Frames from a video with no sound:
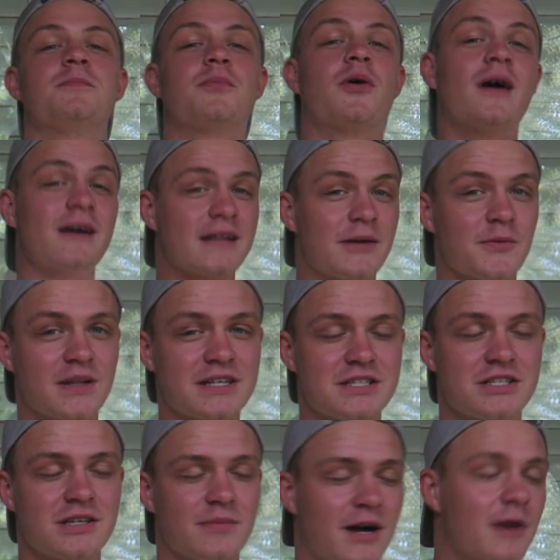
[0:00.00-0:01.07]
prior to that
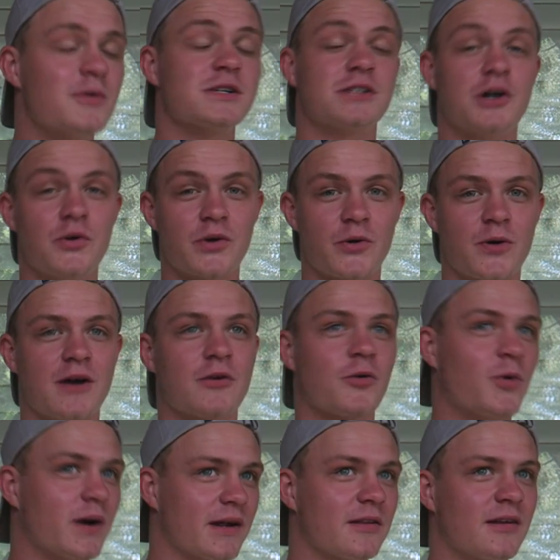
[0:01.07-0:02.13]
relationship, I was hoeing around
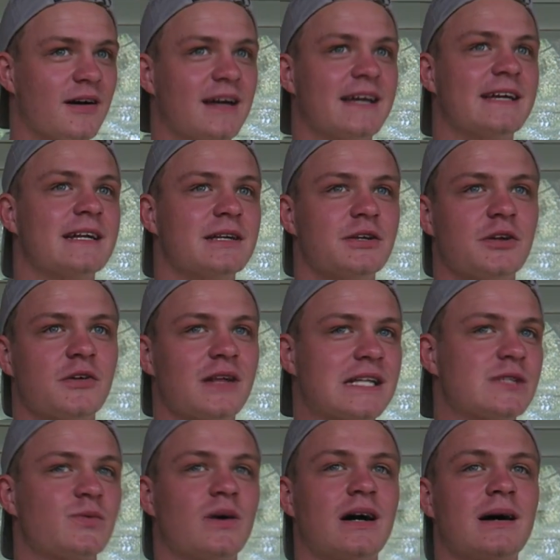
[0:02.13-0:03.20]
quite a lot, and, you know,
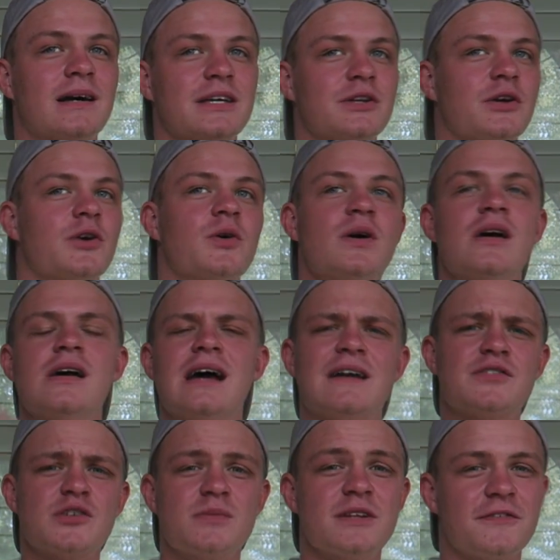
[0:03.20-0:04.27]
that's why, you know, I
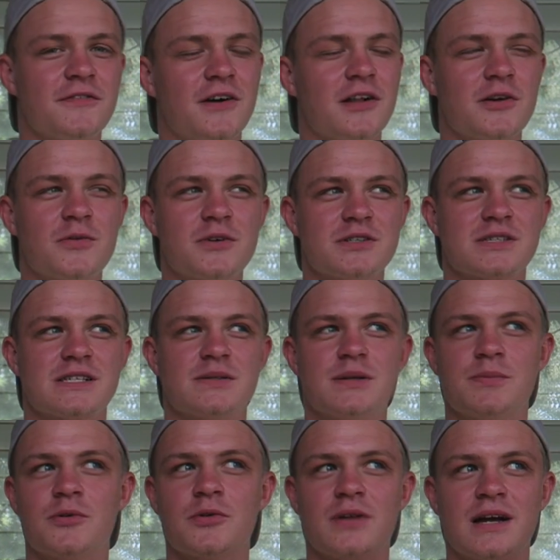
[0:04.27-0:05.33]
have so many followers, because
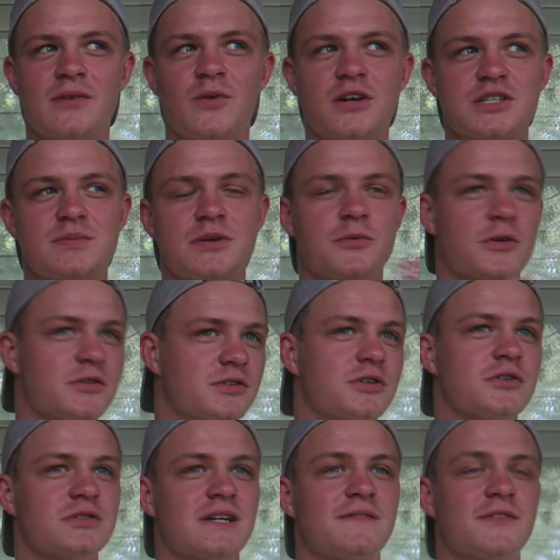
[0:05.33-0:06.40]
people like watching me roast
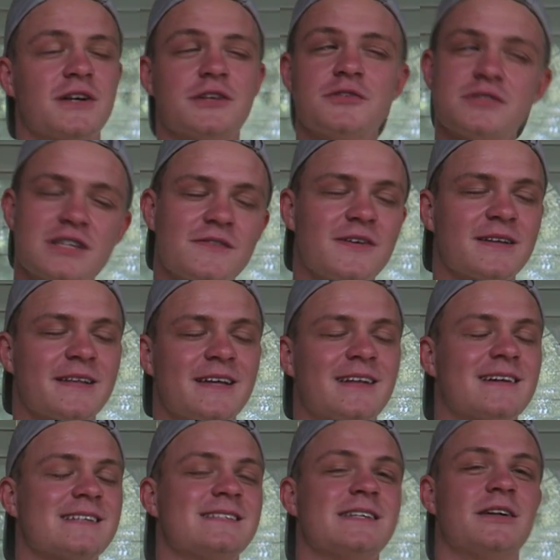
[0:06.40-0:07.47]
girls after I do stuff like that,
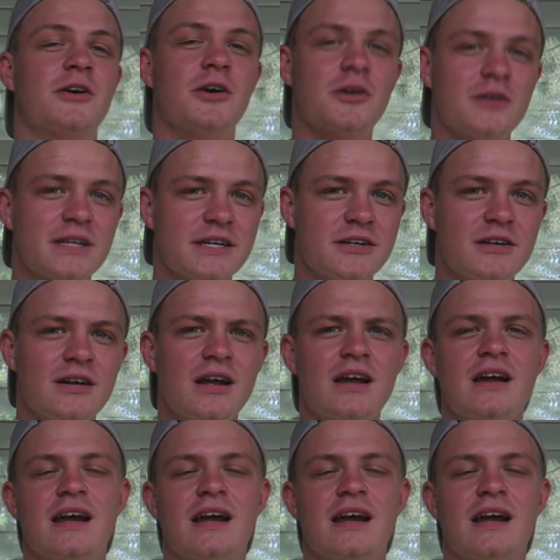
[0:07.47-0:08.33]
like I said earlier,